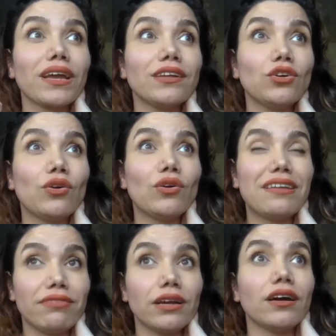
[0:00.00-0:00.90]
you know,
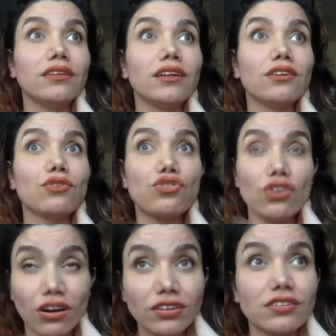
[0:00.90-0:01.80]
living under
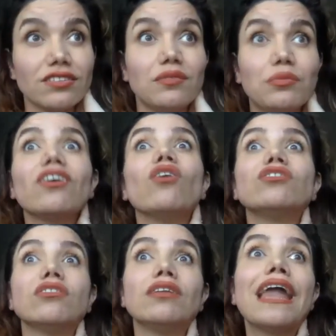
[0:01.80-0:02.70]
theocracy, but
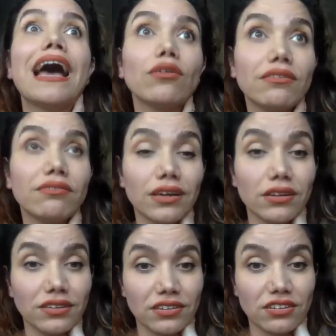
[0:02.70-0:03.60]
also now living
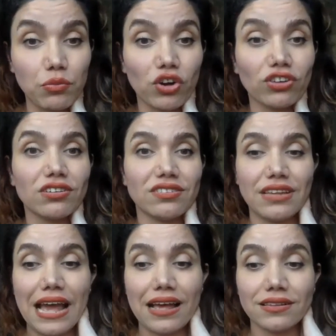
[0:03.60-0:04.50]
under
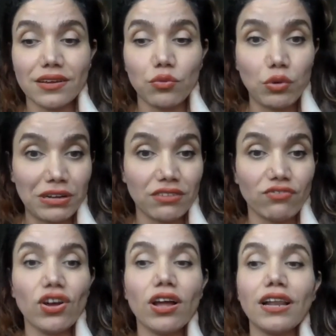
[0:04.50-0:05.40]
democracy as a woman
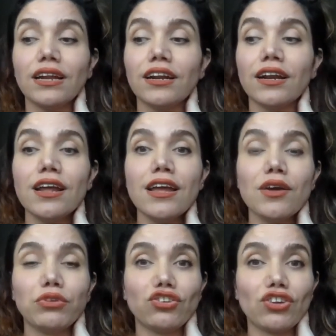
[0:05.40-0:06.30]
of color,
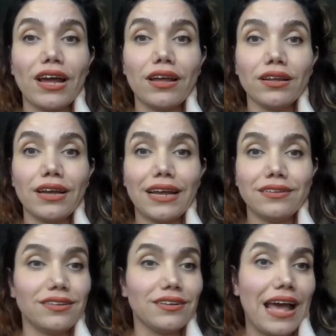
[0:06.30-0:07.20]
which I
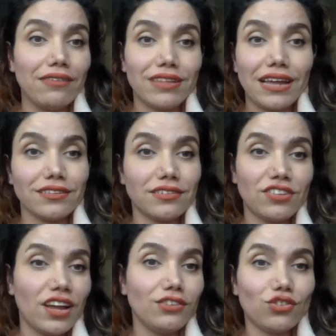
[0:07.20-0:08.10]
didn't have that
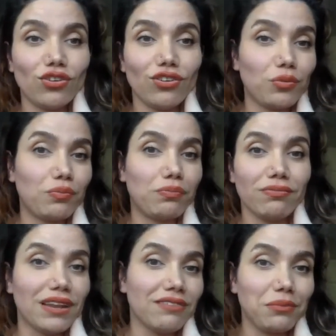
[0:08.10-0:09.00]
title
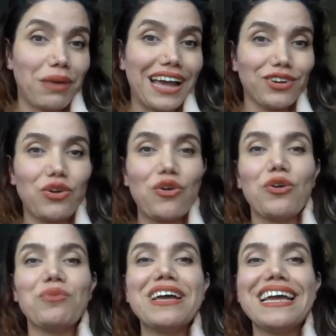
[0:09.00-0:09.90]
living back
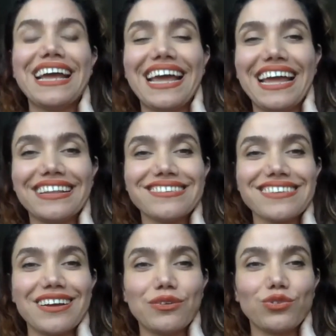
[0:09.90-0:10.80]
home, and
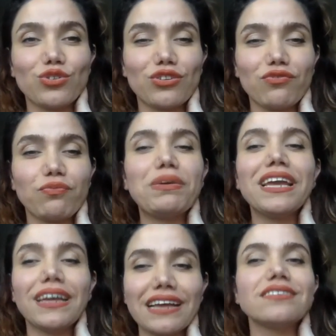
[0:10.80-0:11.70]
sort of
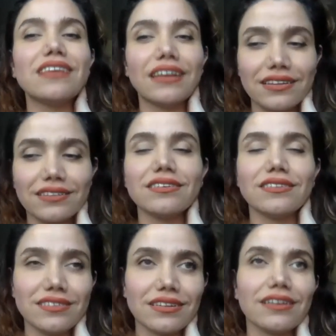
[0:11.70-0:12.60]
being a second
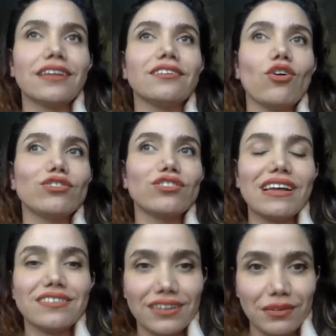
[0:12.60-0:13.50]
citizen, and also
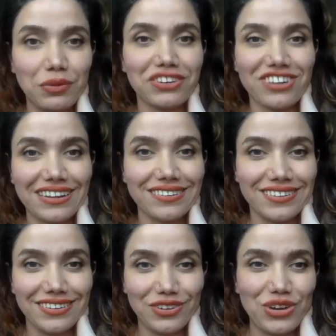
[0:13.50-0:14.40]
as an immigrant
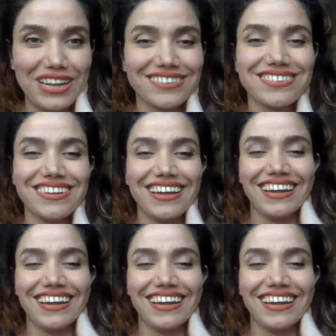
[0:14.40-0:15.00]
in the US.